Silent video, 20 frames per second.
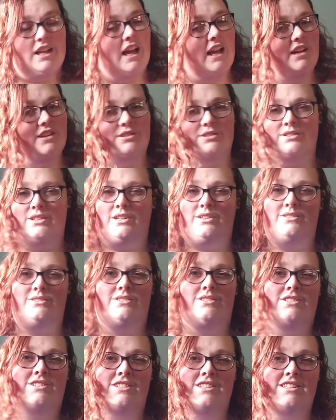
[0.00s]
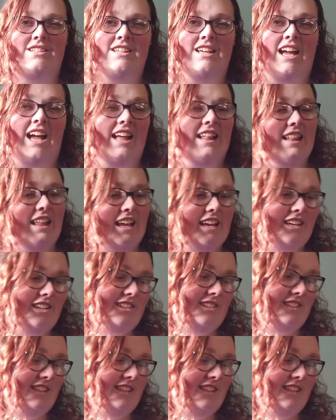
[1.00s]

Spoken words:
I don't know. I like